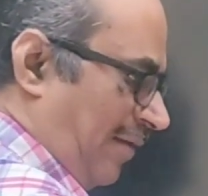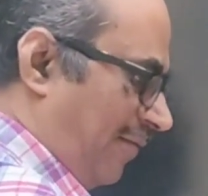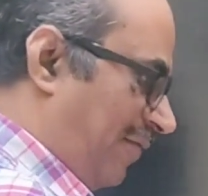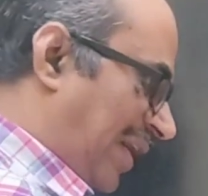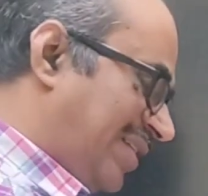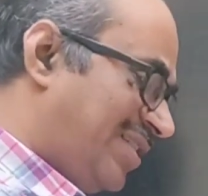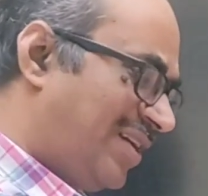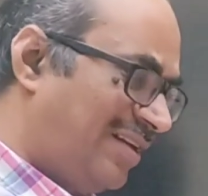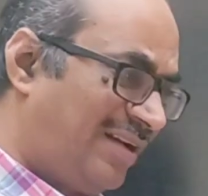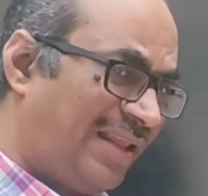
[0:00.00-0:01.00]

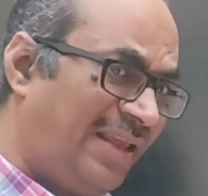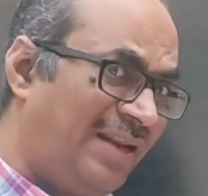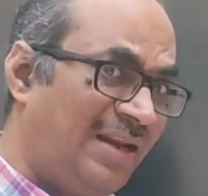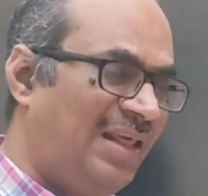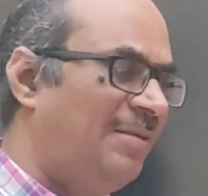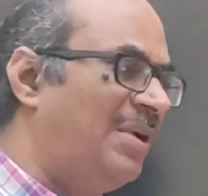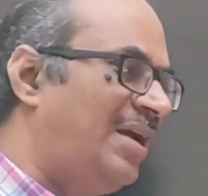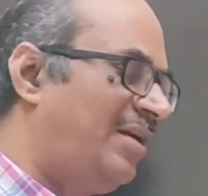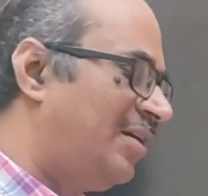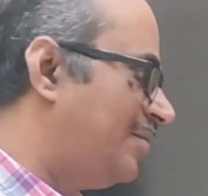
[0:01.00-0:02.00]
Function in
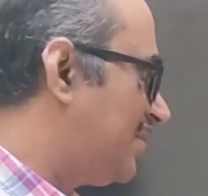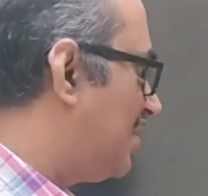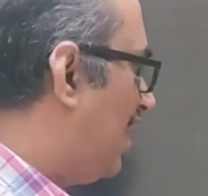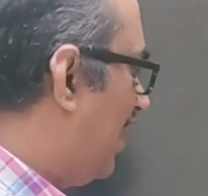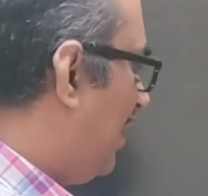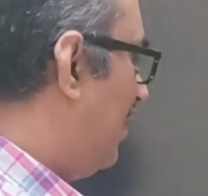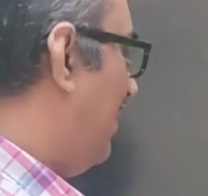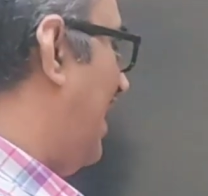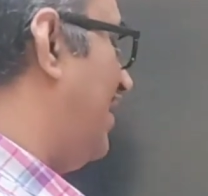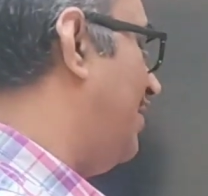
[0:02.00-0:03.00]
layman terms or in
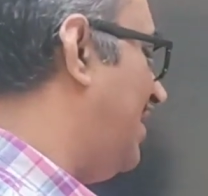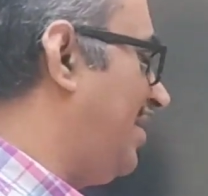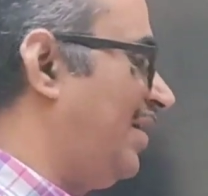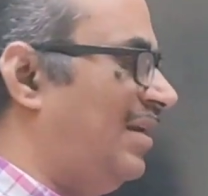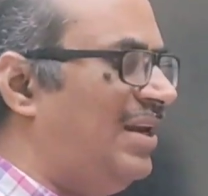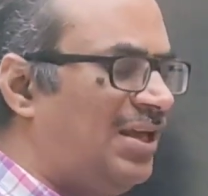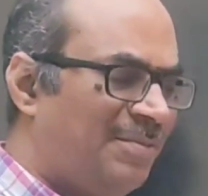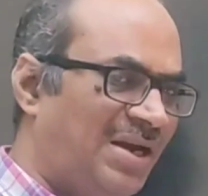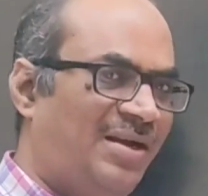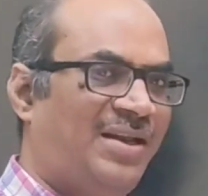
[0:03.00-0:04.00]
mathematical.
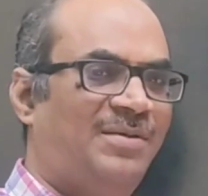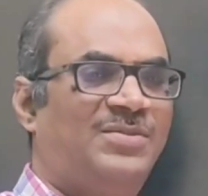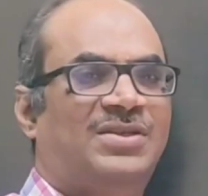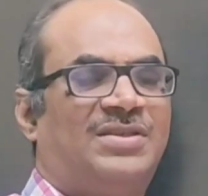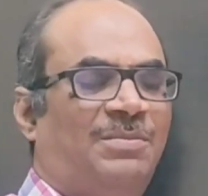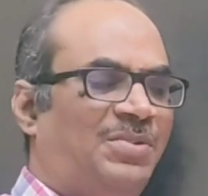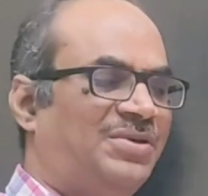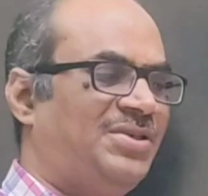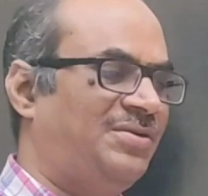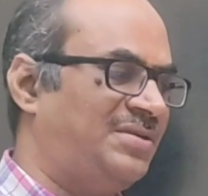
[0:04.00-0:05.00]
Layman terms,
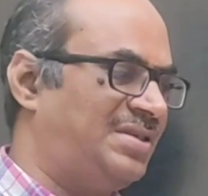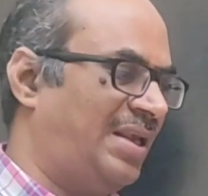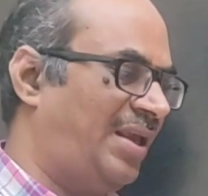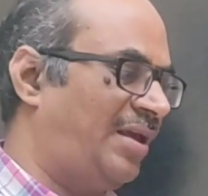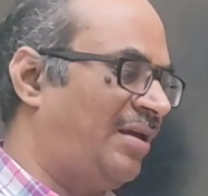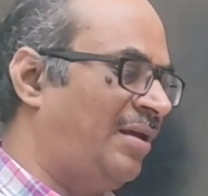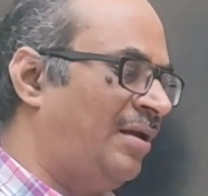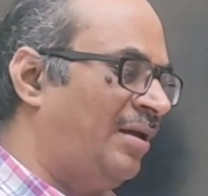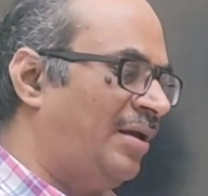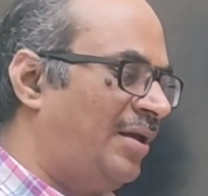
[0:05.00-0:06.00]
suppose you say
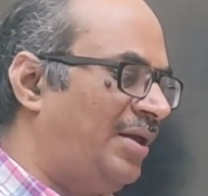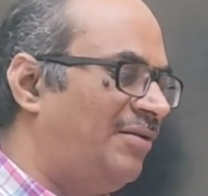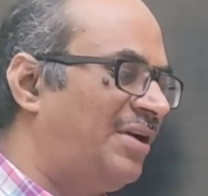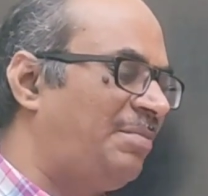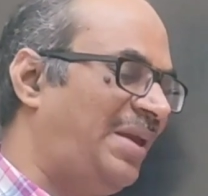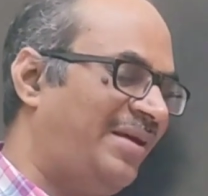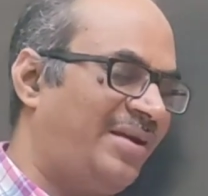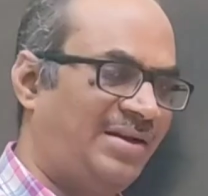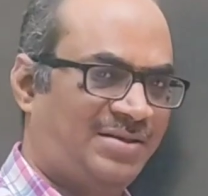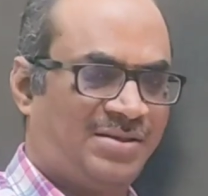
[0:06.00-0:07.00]
your
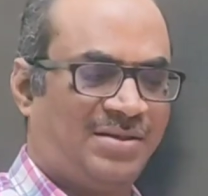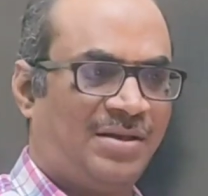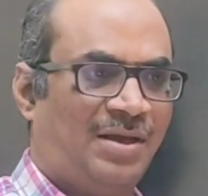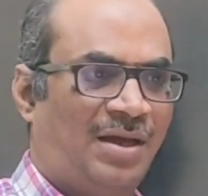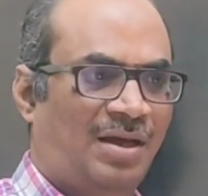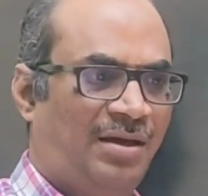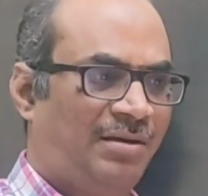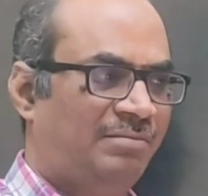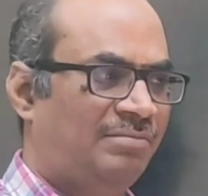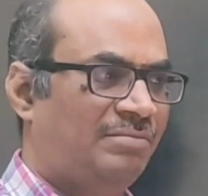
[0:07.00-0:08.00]
parents,
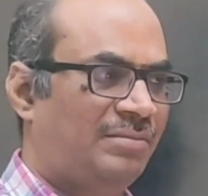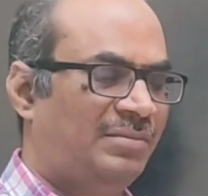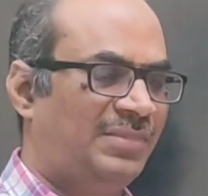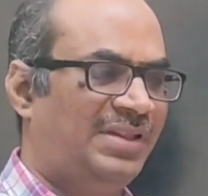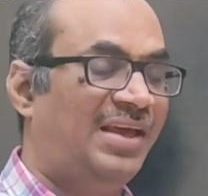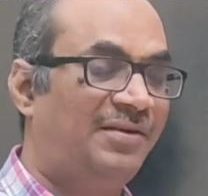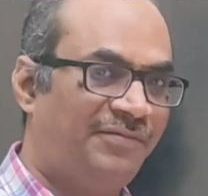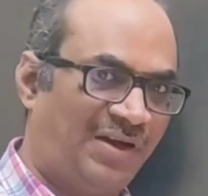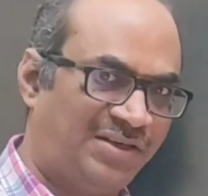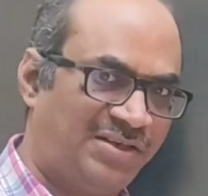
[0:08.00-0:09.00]
their
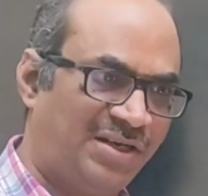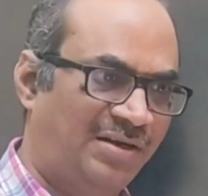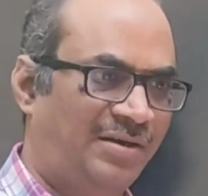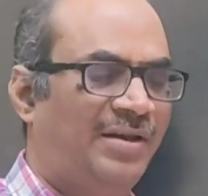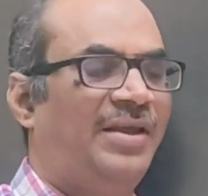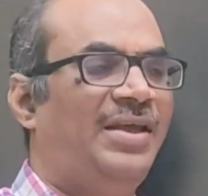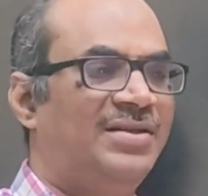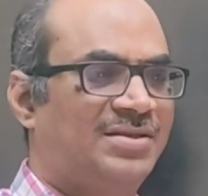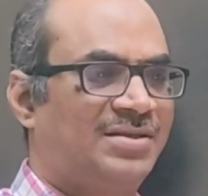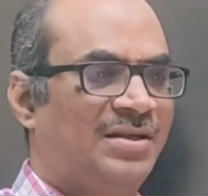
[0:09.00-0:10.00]
function
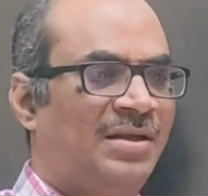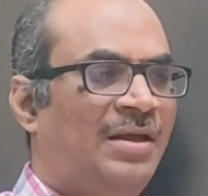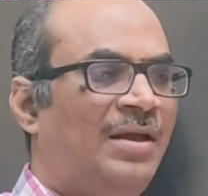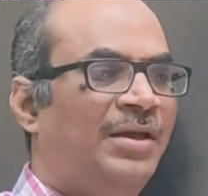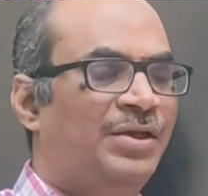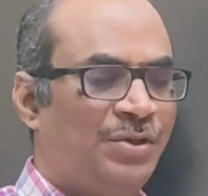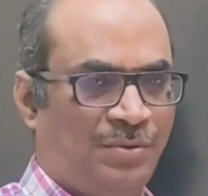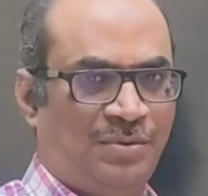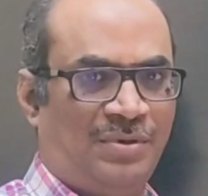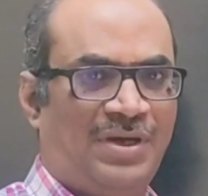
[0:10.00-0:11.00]
is
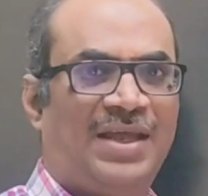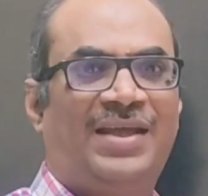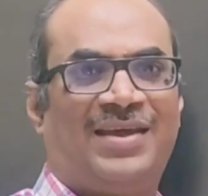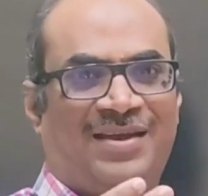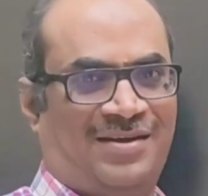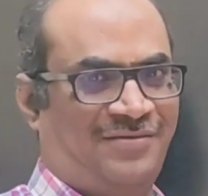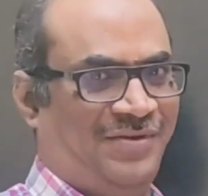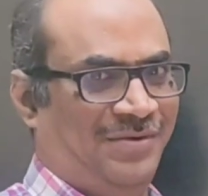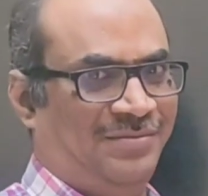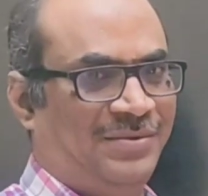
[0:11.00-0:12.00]
to take care of
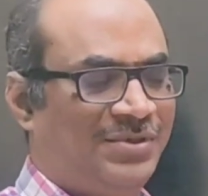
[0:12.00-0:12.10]
you.